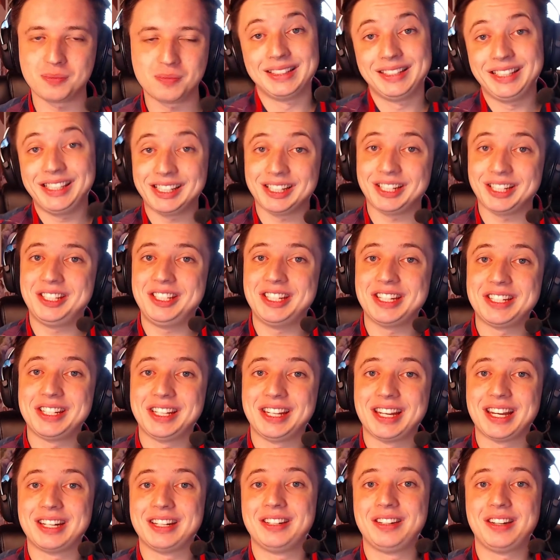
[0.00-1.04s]
Yeah, yet
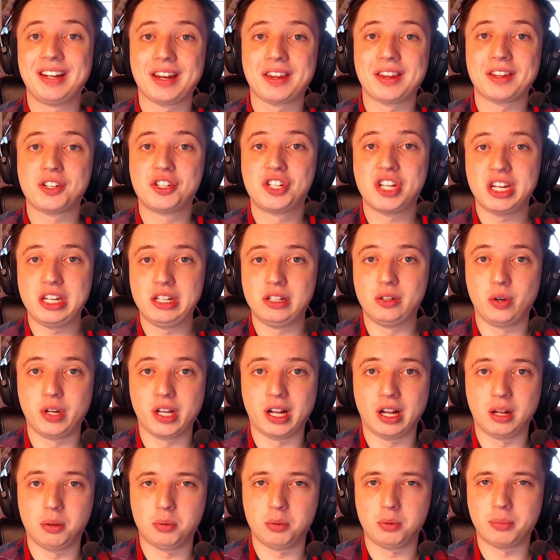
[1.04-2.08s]
again another January
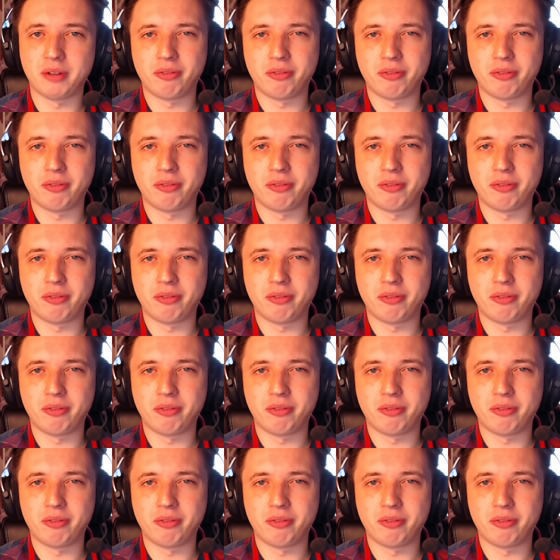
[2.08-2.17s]
album.